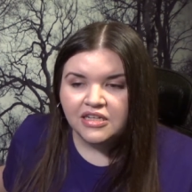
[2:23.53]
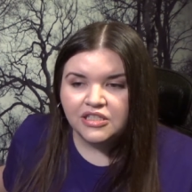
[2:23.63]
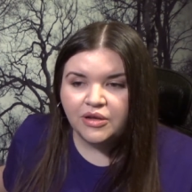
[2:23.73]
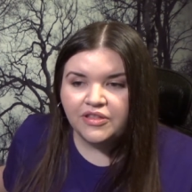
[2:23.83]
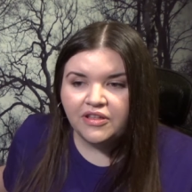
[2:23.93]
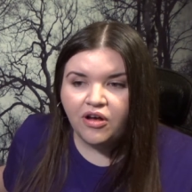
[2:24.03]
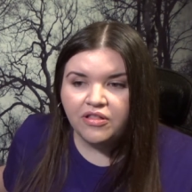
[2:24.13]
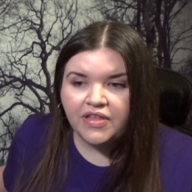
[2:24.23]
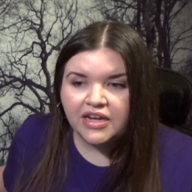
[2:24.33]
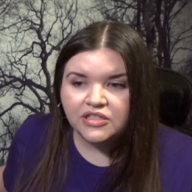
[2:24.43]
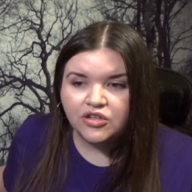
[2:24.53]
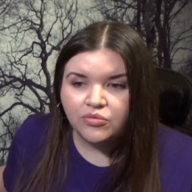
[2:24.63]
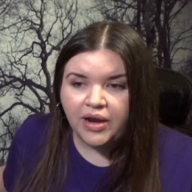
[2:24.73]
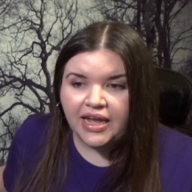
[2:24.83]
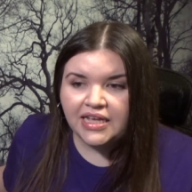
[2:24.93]
So I think all of that is
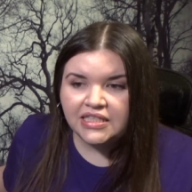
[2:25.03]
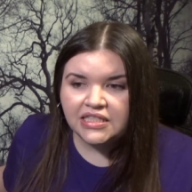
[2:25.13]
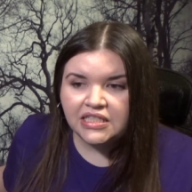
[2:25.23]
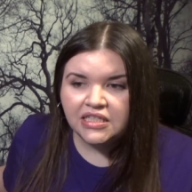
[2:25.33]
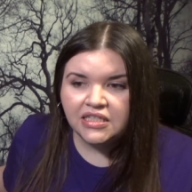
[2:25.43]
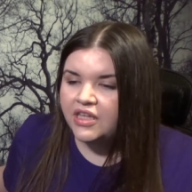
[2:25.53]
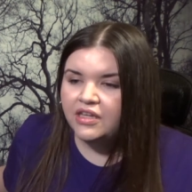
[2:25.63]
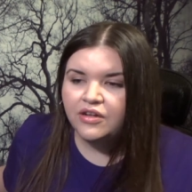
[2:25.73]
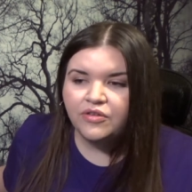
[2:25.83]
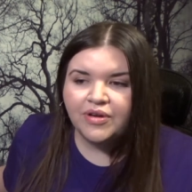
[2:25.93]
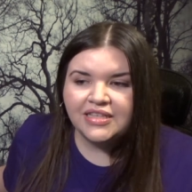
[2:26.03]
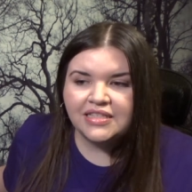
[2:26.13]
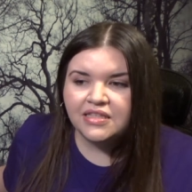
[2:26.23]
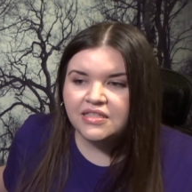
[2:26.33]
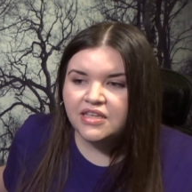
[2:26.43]
great. You know, the rest
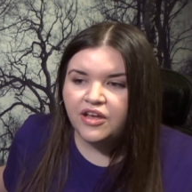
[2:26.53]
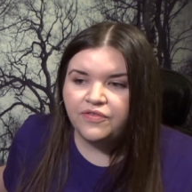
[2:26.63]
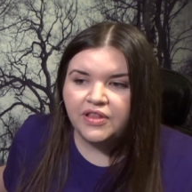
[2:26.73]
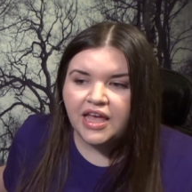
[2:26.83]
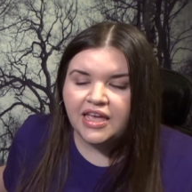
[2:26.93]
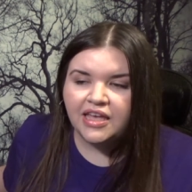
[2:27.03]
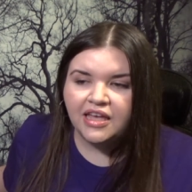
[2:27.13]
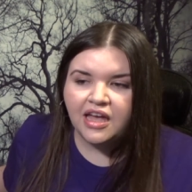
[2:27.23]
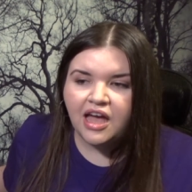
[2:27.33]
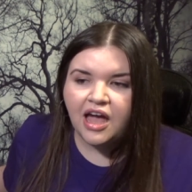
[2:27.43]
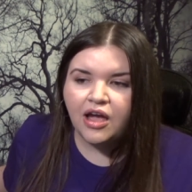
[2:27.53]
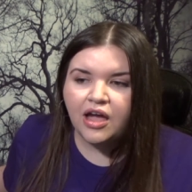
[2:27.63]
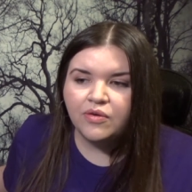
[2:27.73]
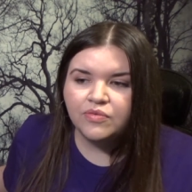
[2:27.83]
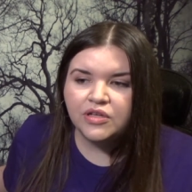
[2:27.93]
of the stuff, like
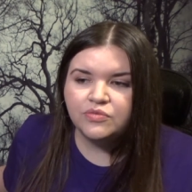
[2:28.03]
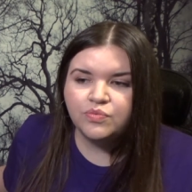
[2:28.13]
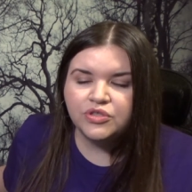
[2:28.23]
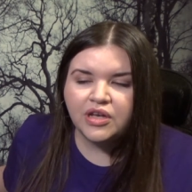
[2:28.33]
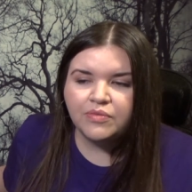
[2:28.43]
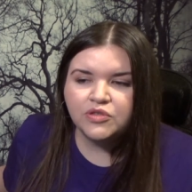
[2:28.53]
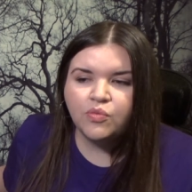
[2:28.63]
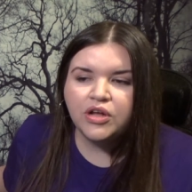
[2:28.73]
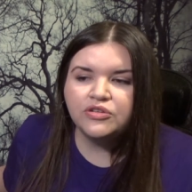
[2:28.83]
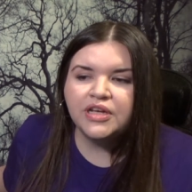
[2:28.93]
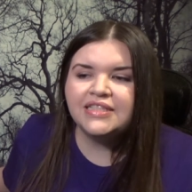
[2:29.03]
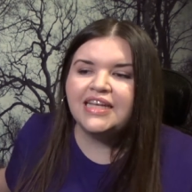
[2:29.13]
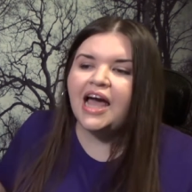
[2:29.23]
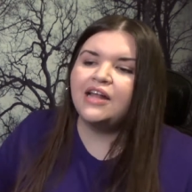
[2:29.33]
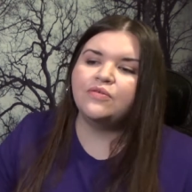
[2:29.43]
I, I was, was I was wondering,
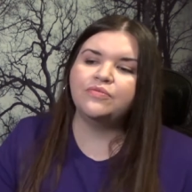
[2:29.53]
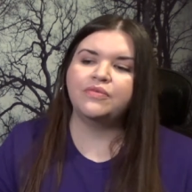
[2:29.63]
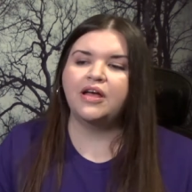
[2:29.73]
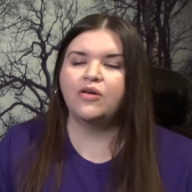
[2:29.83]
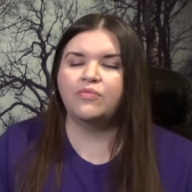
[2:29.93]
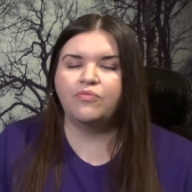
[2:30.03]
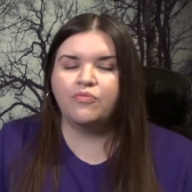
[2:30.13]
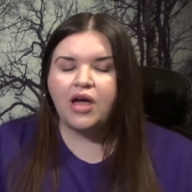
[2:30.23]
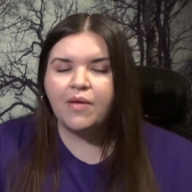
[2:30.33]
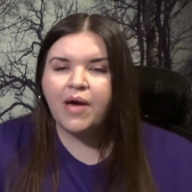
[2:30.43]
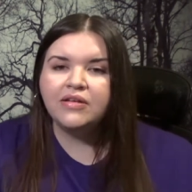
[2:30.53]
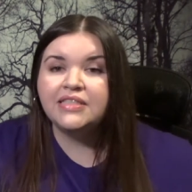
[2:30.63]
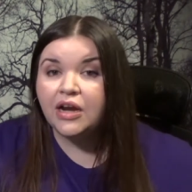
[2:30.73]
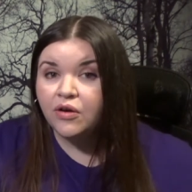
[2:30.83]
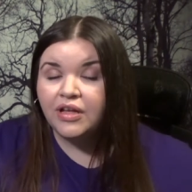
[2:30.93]
see, I don't about
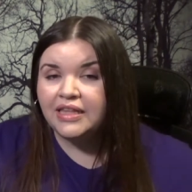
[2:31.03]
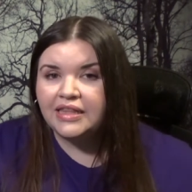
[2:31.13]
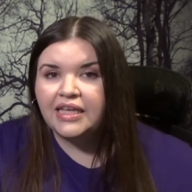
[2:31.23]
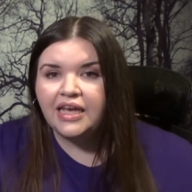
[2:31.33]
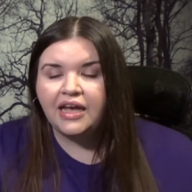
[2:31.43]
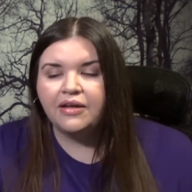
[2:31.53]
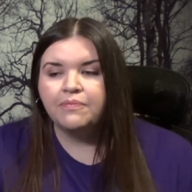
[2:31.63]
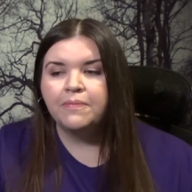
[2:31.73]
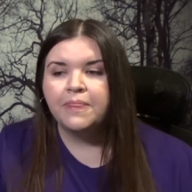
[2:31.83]
Daryl and Leah.